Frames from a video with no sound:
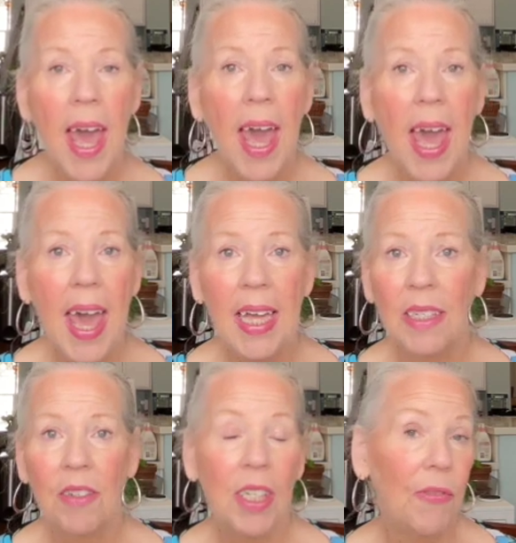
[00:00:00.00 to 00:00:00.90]

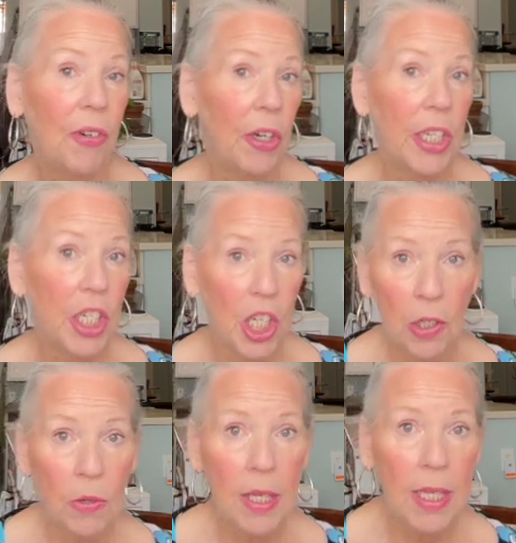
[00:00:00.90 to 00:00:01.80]
And she very
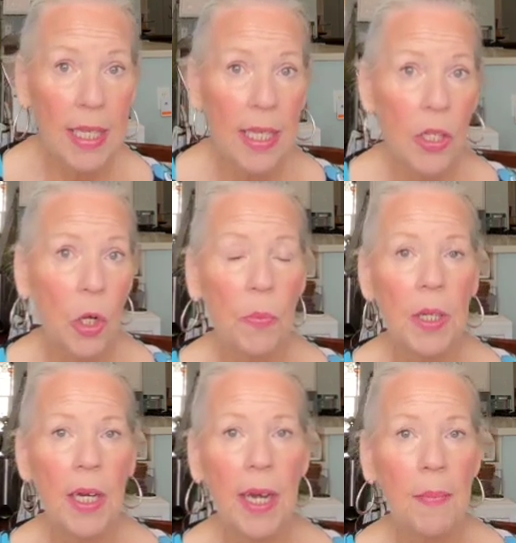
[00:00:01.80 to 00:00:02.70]
generously has opened
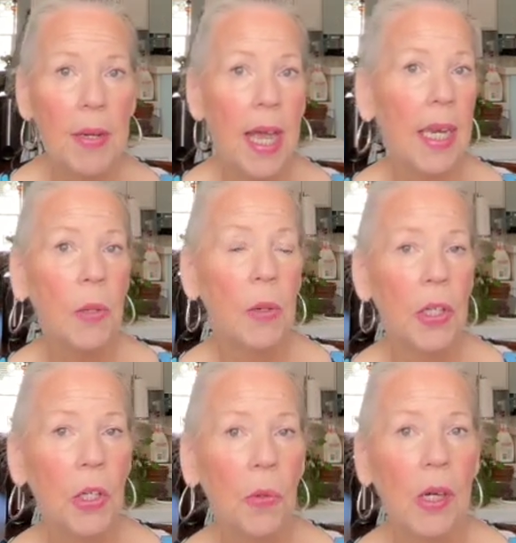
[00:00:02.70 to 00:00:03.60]
it up to anyone
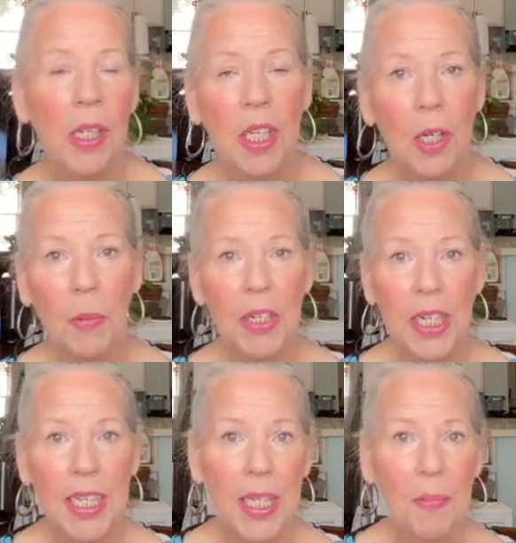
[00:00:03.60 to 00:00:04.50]
who wants to
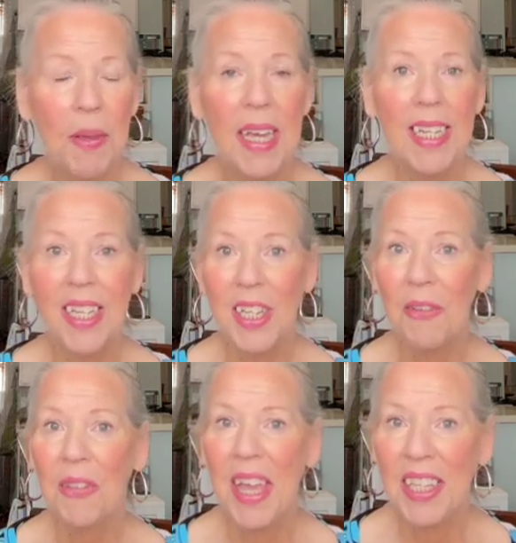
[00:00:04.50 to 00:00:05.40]
participate. So
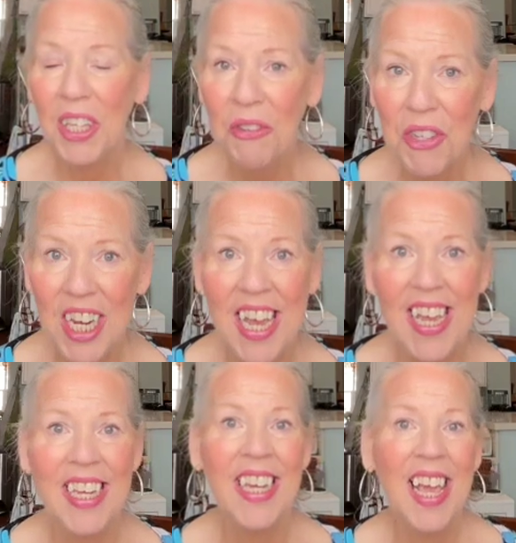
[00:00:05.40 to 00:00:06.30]
thank you,
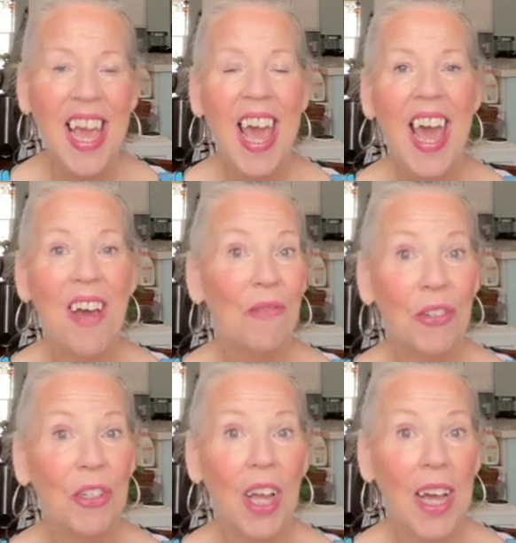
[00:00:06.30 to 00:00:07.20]
Jen, for
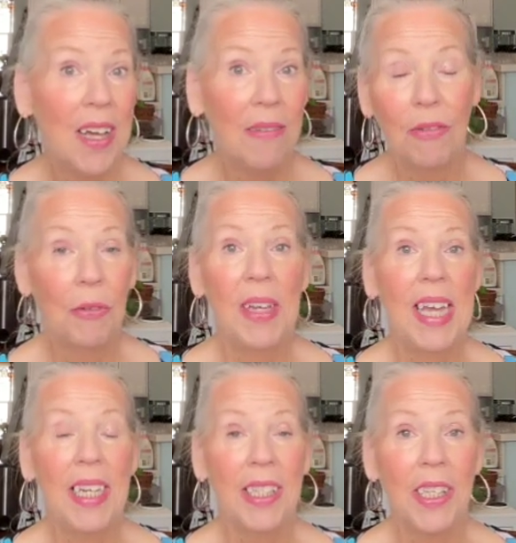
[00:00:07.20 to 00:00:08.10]

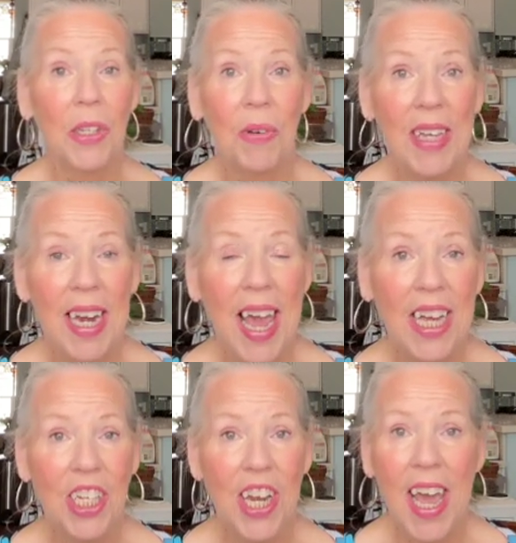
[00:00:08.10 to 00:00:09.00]
creating this great
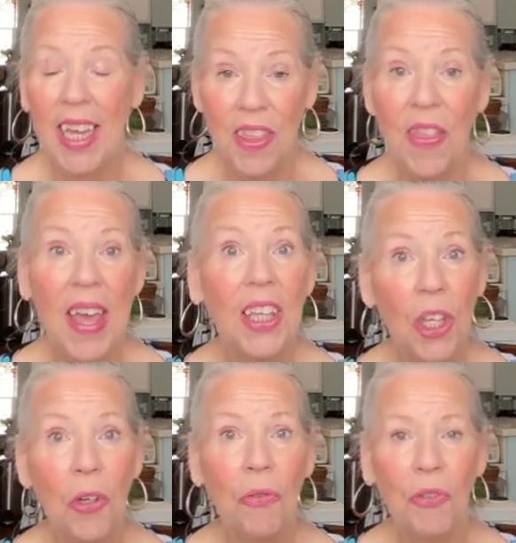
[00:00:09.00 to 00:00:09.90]
hashtag, and thank
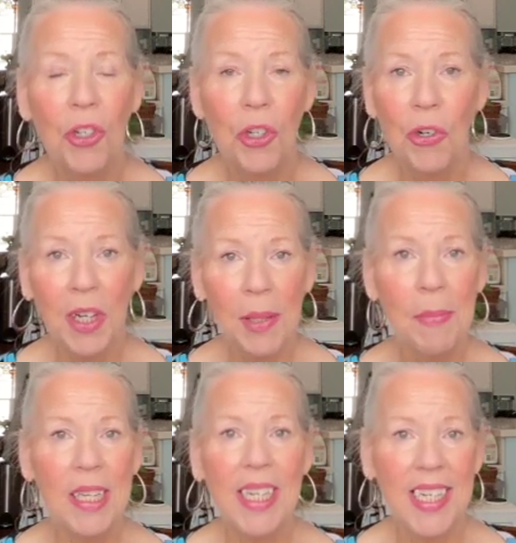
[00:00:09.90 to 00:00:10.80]
you for joining
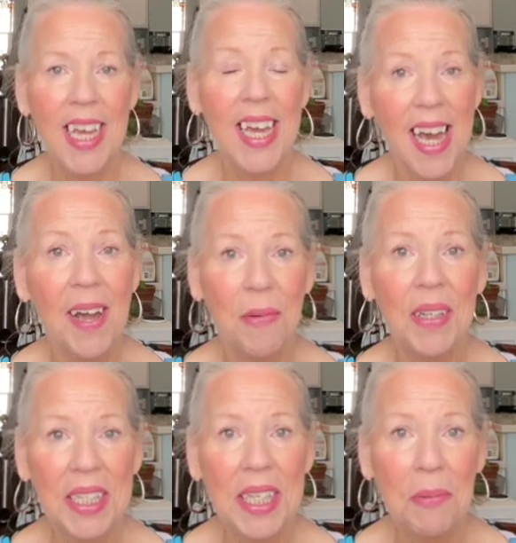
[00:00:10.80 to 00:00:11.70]
me today. I
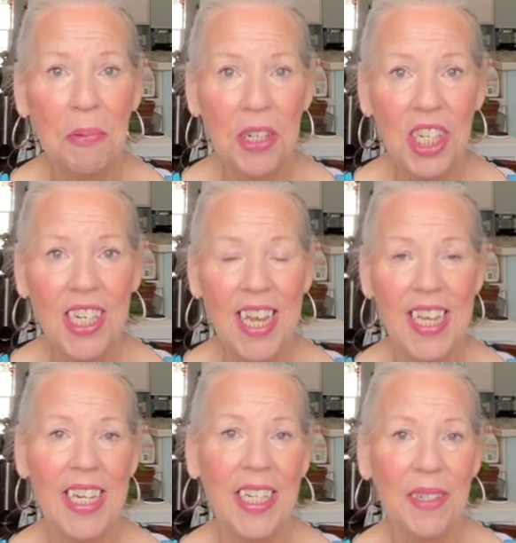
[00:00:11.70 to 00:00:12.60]
really appreciate
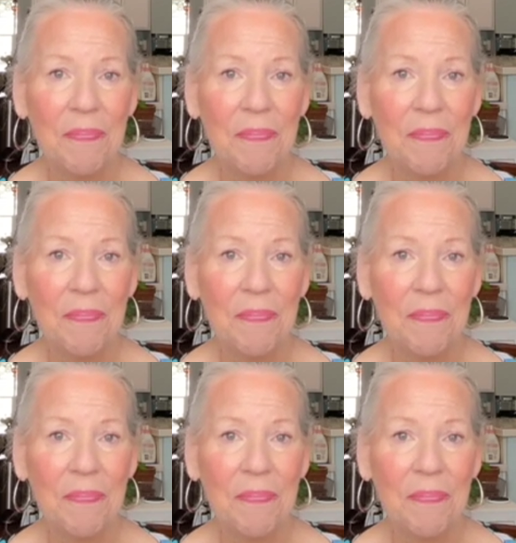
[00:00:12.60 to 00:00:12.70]
it.